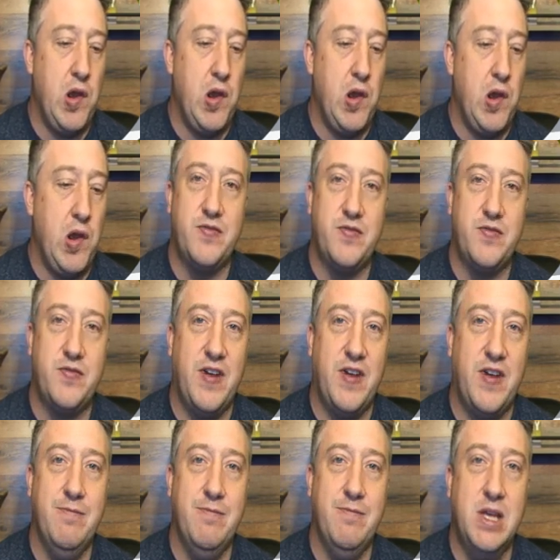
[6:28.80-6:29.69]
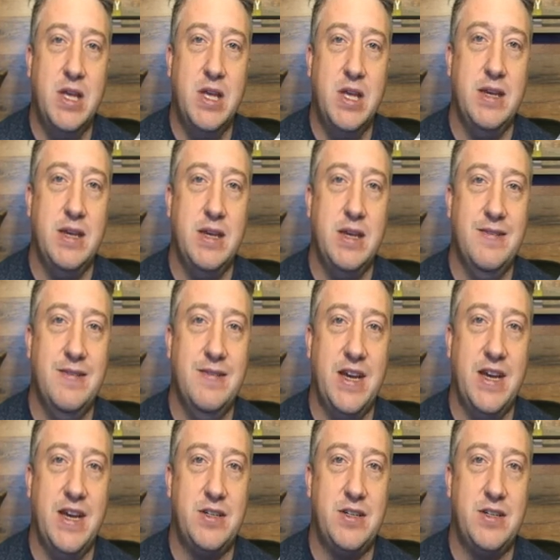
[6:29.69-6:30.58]
there's five million
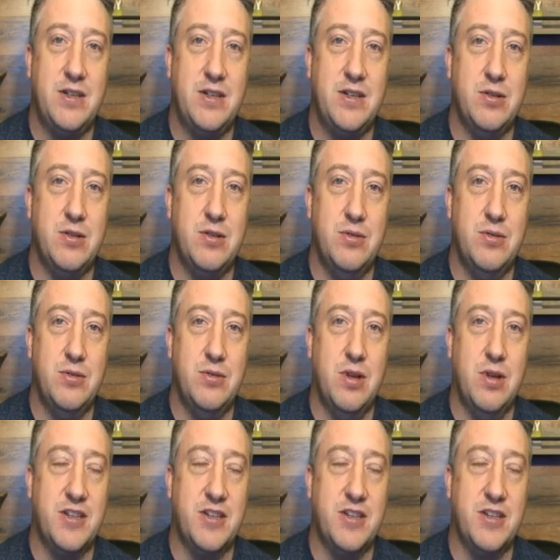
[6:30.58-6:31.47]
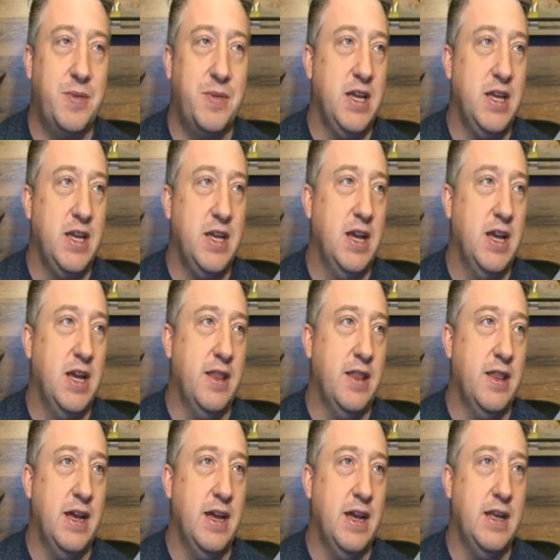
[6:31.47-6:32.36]
investors who lost money on
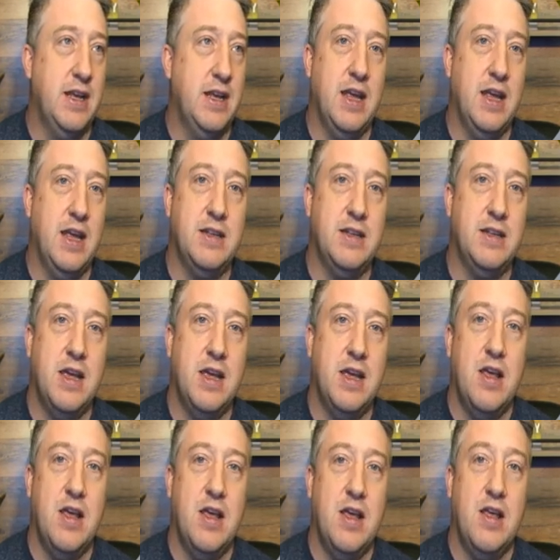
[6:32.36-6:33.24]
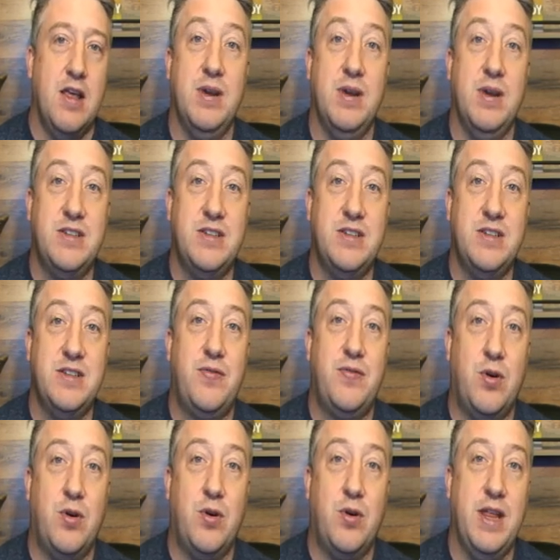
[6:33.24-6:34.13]
that, and the reason
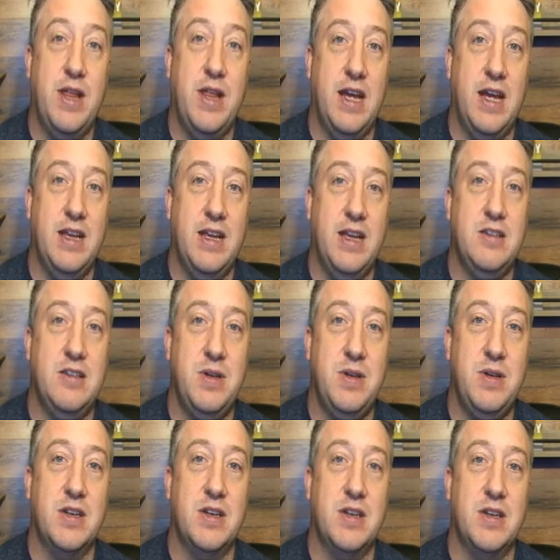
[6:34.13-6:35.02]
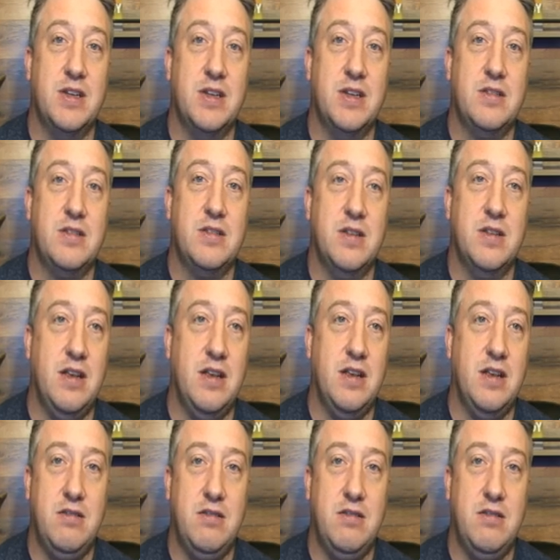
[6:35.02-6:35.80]
for that is because they